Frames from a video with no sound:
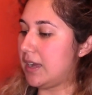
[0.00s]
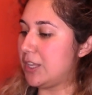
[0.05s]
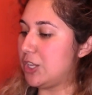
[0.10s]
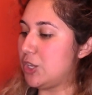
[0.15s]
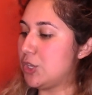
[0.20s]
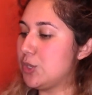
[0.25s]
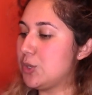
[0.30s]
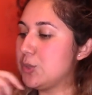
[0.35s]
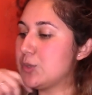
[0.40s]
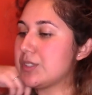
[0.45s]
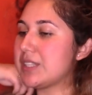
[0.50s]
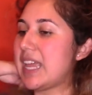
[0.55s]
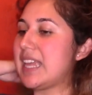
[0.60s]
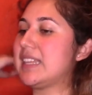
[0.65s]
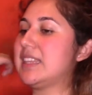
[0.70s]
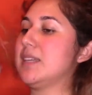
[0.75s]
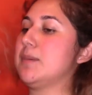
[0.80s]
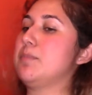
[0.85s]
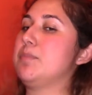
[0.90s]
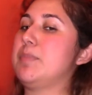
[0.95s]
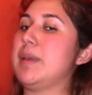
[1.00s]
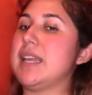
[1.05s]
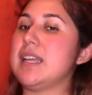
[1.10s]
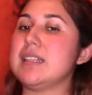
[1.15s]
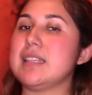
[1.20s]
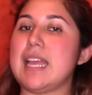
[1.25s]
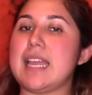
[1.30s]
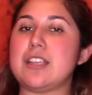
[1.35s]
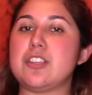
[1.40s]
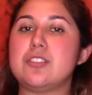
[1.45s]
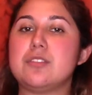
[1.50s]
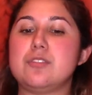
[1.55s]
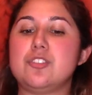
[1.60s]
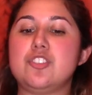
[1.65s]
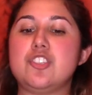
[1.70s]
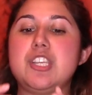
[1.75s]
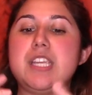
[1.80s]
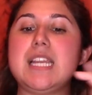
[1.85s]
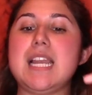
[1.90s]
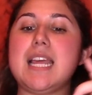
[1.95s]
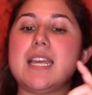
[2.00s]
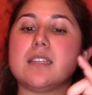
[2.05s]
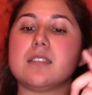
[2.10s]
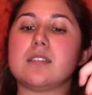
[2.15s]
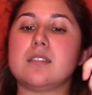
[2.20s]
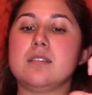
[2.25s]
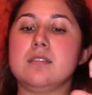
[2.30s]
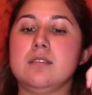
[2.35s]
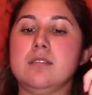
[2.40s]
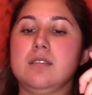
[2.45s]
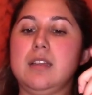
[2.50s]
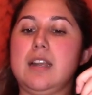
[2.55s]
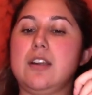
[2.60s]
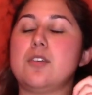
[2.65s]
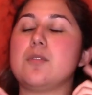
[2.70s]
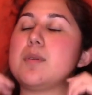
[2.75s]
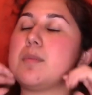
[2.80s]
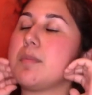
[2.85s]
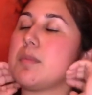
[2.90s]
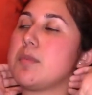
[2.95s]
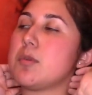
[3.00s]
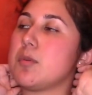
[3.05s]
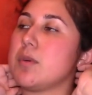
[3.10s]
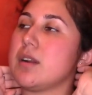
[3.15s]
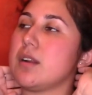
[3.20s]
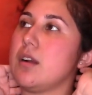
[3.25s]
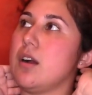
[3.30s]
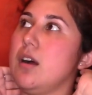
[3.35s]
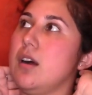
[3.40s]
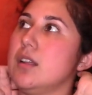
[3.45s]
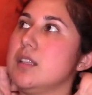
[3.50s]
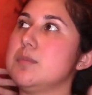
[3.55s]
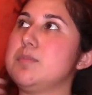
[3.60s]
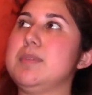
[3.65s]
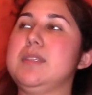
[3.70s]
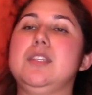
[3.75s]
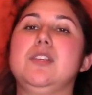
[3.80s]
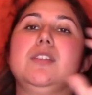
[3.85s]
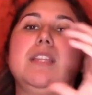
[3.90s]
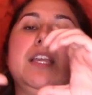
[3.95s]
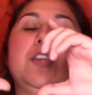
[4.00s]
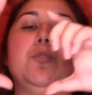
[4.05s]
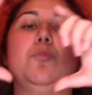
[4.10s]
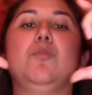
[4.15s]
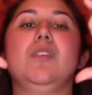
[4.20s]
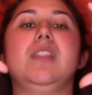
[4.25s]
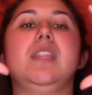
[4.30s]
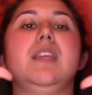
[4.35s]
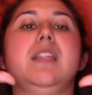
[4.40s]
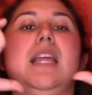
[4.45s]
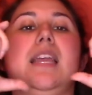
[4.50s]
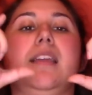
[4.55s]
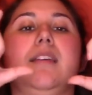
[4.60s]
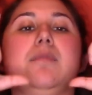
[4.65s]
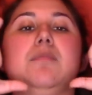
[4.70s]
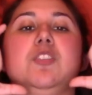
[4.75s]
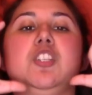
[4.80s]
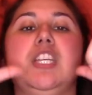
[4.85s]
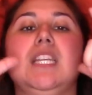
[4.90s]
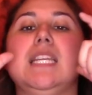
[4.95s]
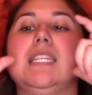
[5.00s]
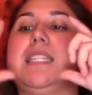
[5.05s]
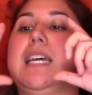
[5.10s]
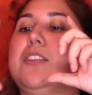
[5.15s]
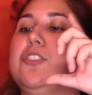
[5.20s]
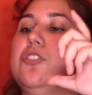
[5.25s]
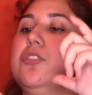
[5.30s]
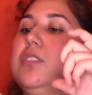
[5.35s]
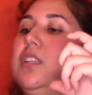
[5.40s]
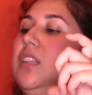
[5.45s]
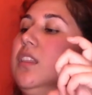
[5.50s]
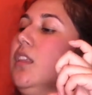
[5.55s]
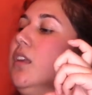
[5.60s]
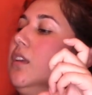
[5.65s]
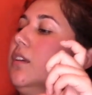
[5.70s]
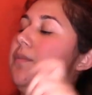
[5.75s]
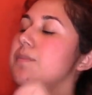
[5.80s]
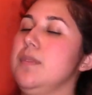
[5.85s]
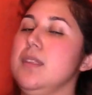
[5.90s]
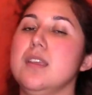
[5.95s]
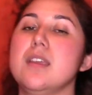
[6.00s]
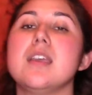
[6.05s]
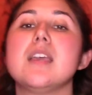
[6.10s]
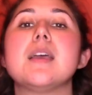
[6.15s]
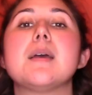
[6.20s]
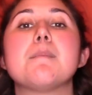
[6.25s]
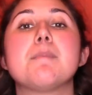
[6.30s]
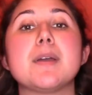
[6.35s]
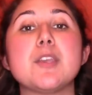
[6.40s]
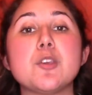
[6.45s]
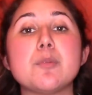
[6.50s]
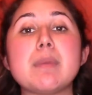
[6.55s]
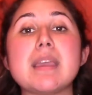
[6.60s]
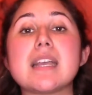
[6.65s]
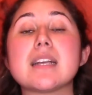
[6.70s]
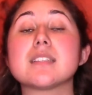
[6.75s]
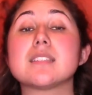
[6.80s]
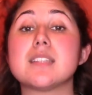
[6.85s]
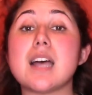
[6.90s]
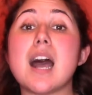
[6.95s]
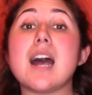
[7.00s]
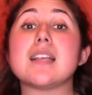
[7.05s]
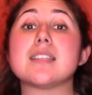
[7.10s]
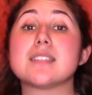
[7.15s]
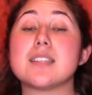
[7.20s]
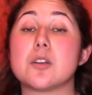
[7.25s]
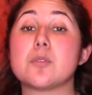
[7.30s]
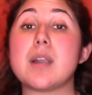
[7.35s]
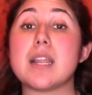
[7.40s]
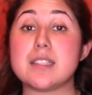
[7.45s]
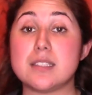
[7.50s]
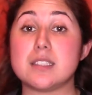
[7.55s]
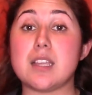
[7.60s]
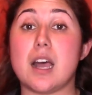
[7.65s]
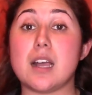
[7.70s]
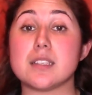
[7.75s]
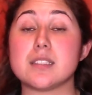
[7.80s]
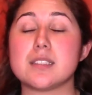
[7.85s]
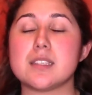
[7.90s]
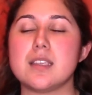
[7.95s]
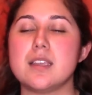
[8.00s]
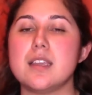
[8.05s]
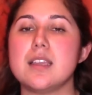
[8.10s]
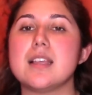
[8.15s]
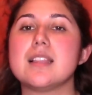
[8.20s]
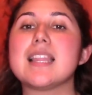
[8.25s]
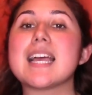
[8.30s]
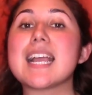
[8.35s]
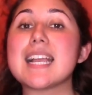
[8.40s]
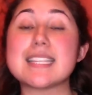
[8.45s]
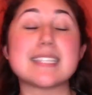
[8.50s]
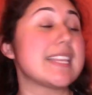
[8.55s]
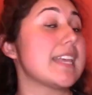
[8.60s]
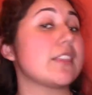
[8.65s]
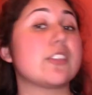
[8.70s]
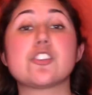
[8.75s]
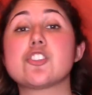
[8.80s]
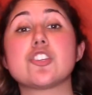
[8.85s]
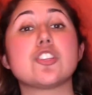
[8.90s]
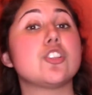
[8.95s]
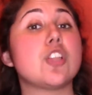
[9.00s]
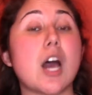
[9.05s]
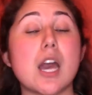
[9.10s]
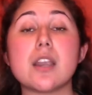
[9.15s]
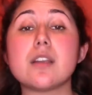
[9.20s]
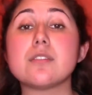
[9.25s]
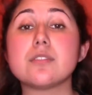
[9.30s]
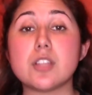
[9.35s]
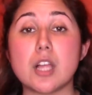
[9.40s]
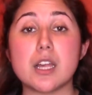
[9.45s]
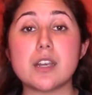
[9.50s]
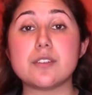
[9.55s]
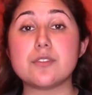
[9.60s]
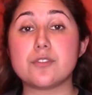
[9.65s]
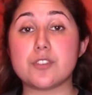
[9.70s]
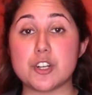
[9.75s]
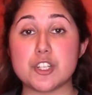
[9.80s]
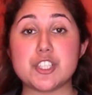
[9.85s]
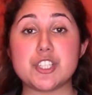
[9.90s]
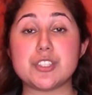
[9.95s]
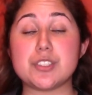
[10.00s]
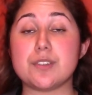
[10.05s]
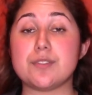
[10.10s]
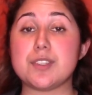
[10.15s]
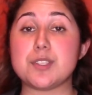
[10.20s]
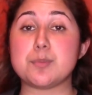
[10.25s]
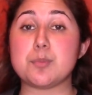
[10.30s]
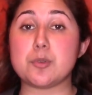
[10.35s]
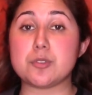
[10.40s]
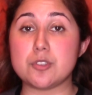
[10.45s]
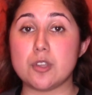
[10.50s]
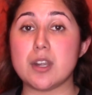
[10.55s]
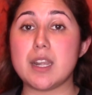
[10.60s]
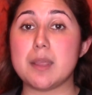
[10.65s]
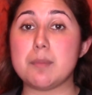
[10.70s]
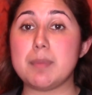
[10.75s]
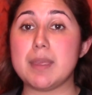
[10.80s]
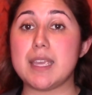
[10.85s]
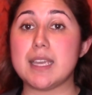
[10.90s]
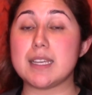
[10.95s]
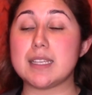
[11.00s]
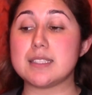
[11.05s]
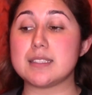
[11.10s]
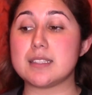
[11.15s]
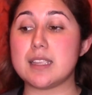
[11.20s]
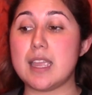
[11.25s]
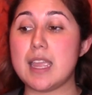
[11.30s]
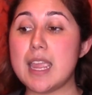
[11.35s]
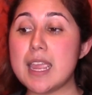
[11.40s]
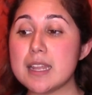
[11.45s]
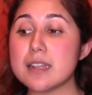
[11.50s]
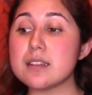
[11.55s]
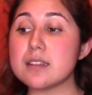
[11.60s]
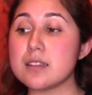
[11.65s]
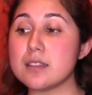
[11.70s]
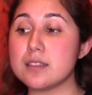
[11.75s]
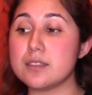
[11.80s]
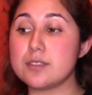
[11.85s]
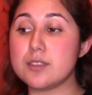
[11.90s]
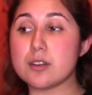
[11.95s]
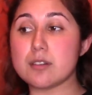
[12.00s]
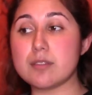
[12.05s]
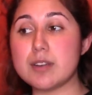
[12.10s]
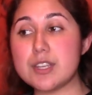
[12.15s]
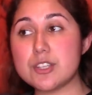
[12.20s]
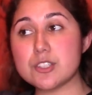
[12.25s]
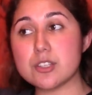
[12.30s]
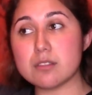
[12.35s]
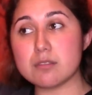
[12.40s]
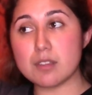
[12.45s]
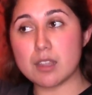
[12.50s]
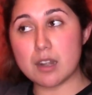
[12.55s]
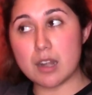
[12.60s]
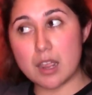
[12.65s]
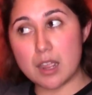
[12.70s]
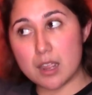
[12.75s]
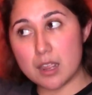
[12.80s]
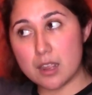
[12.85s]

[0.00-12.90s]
use like the big like chiles. I don't remember what it's called, but they're like really like chiles anchos, I think. But you make a sauce, a red sauce. like I said, there's a lot of versions of this pozole, because in the region that